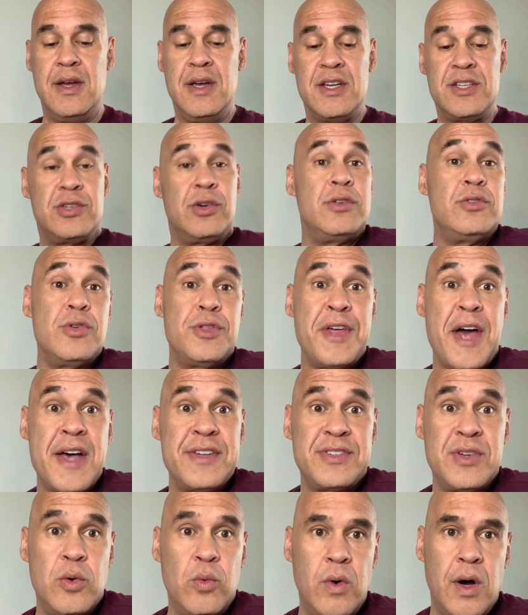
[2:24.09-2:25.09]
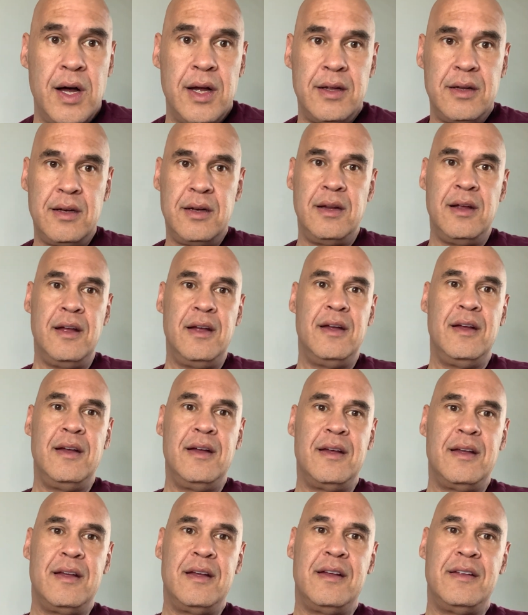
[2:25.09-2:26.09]
So in 2001,
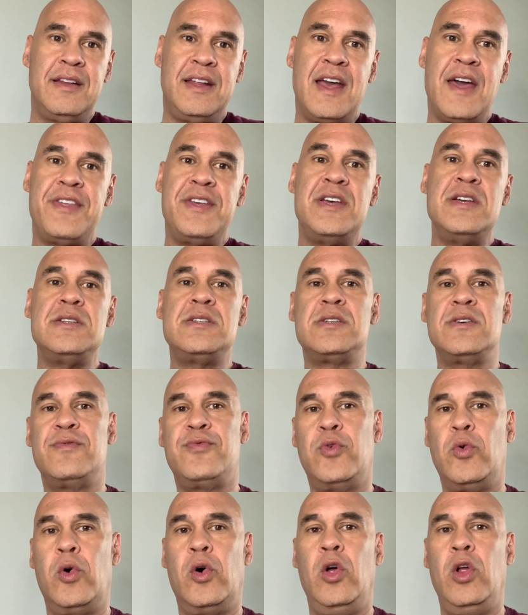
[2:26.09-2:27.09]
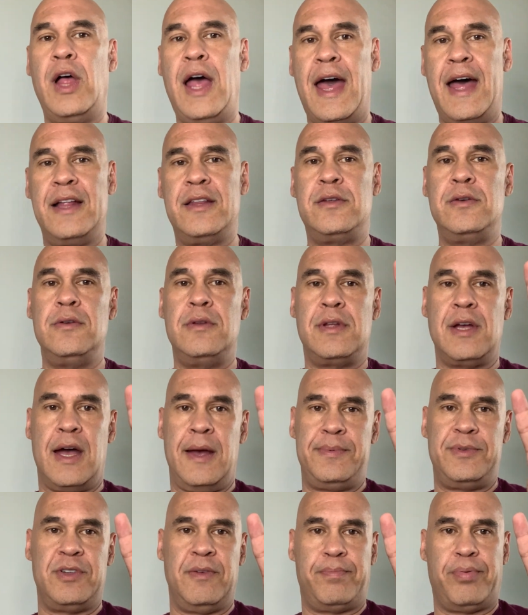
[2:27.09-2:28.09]
the adhesive world had two
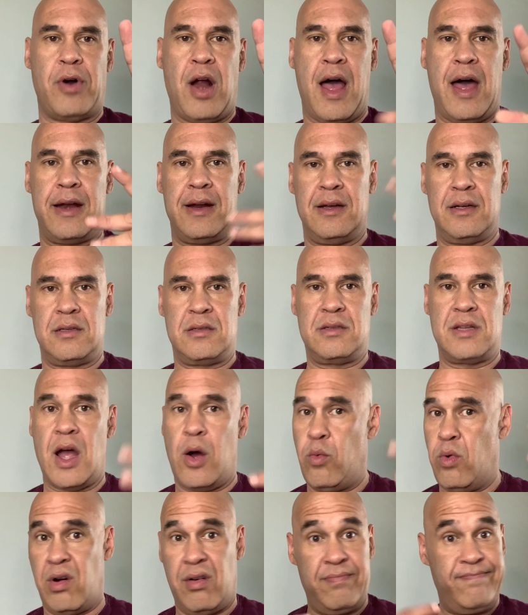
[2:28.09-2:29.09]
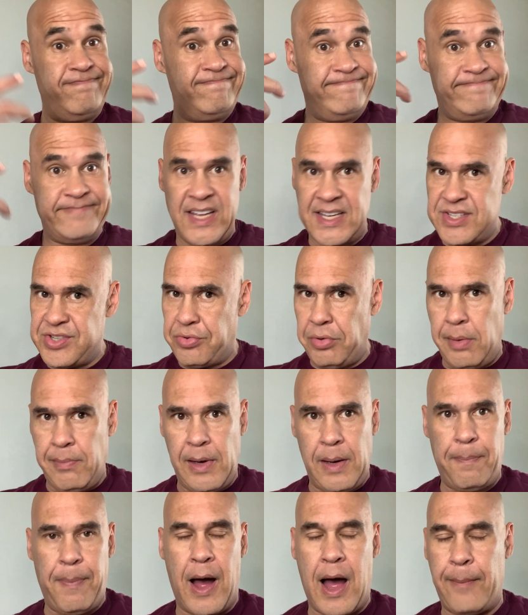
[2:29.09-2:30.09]
types of products that were
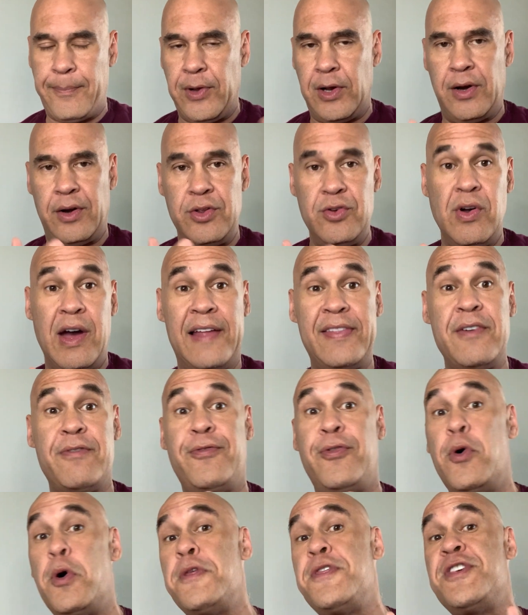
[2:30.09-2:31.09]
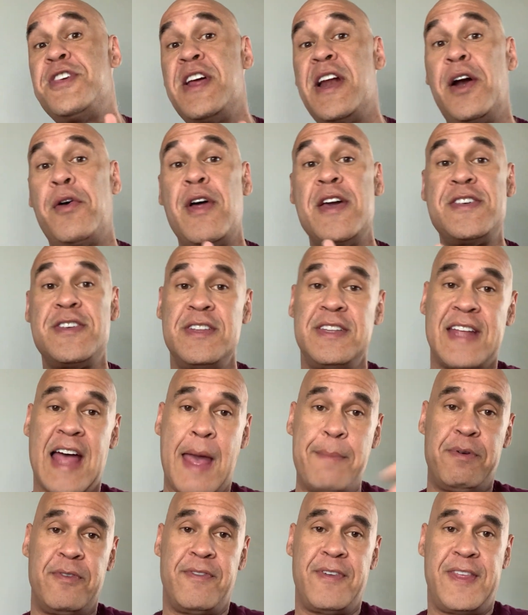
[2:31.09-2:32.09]
extremely popular. You had the fourth generation
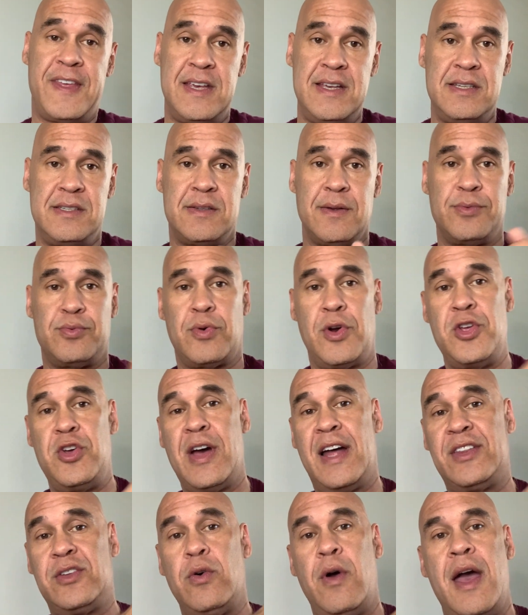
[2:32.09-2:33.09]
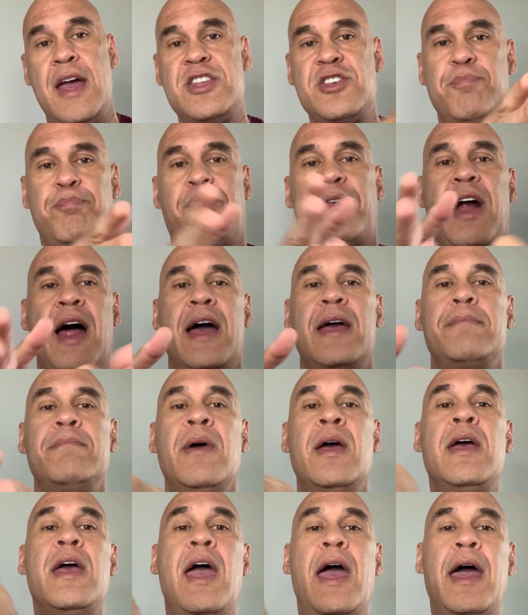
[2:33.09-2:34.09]
type of adhesives where you had to etch, prime,
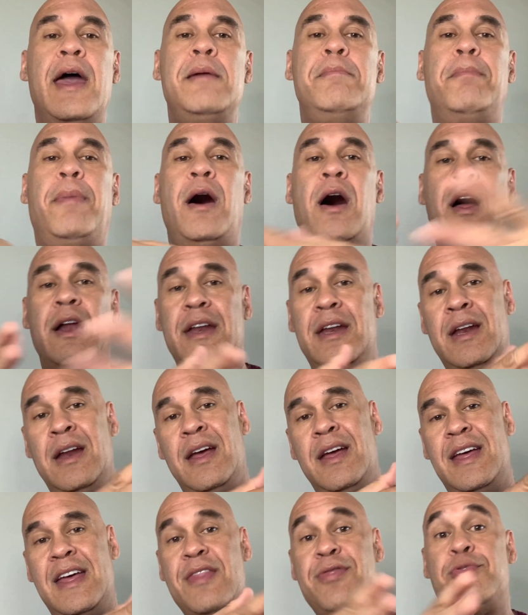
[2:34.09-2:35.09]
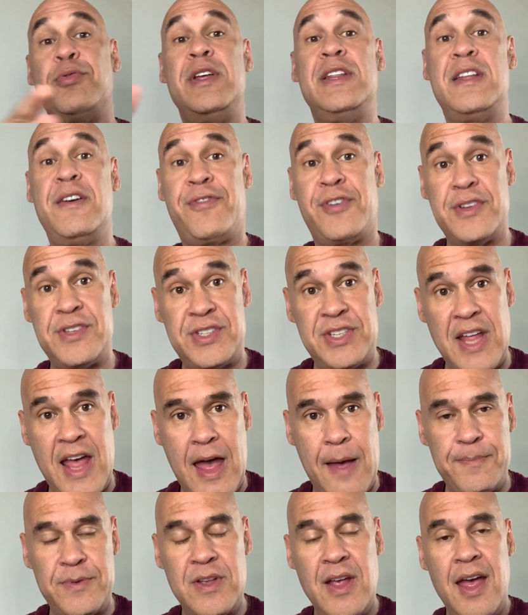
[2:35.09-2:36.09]
and bond in 3 different
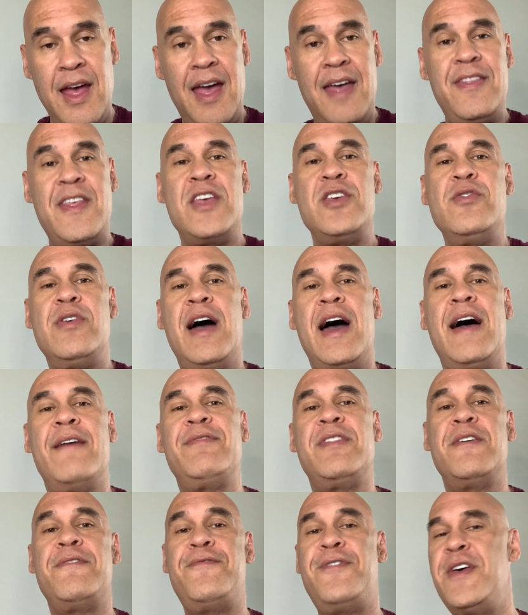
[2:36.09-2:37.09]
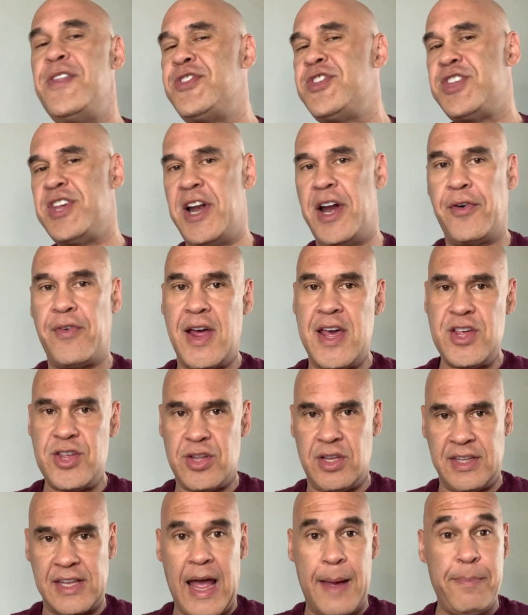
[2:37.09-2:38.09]
steps. And then you have the fifth
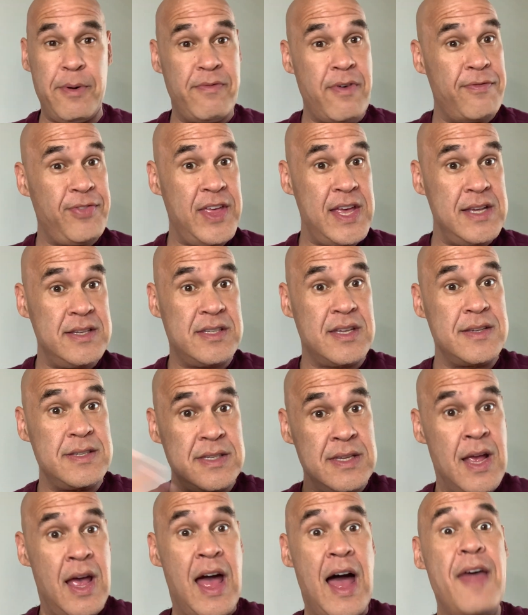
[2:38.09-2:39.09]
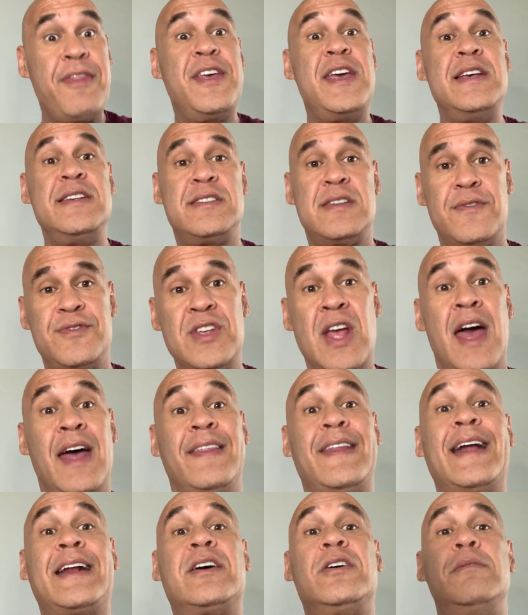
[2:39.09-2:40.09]
generation type of adhesives
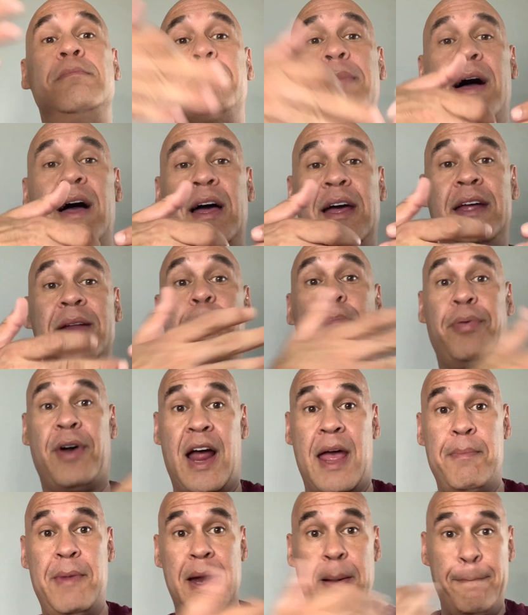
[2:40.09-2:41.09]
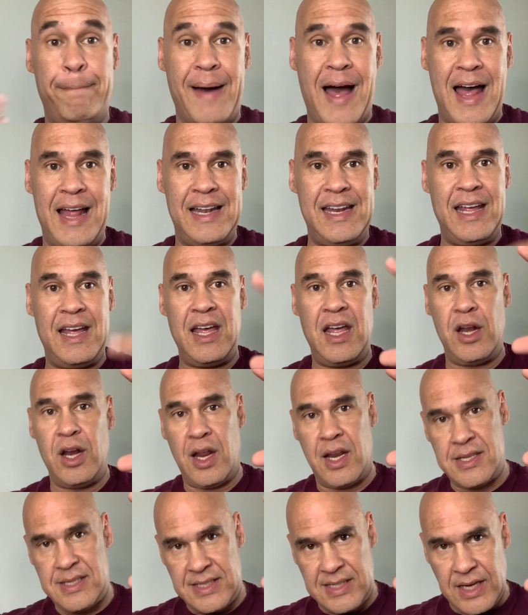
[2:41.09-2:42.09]
that combine priming and bonding in
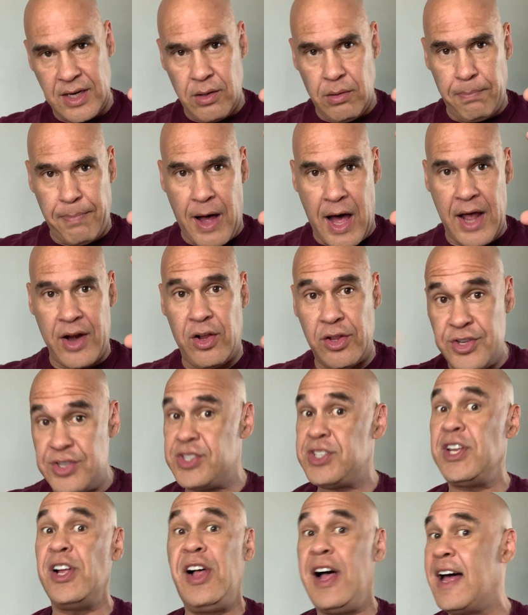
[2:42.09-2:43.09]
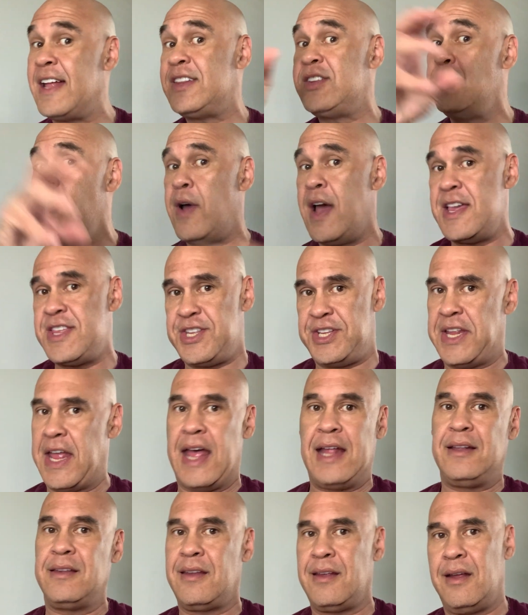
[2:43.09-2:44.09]
a single bottle. You still had to etch
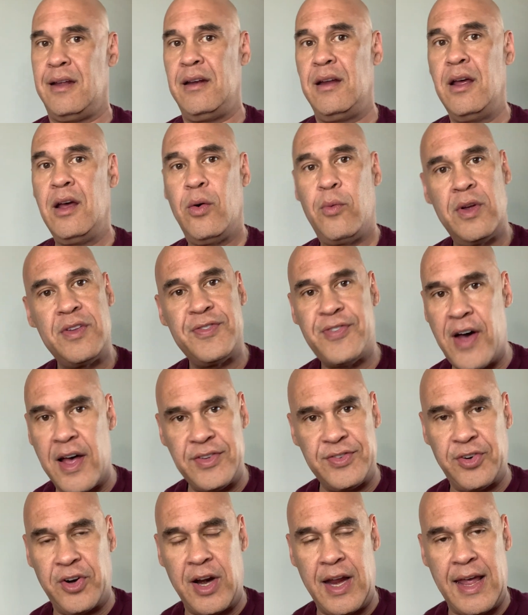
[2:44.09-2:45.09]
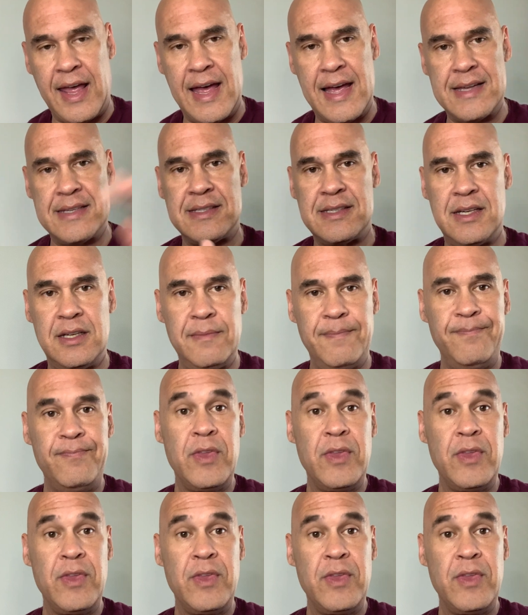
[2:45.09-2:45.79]
dentin with phosphoric acid.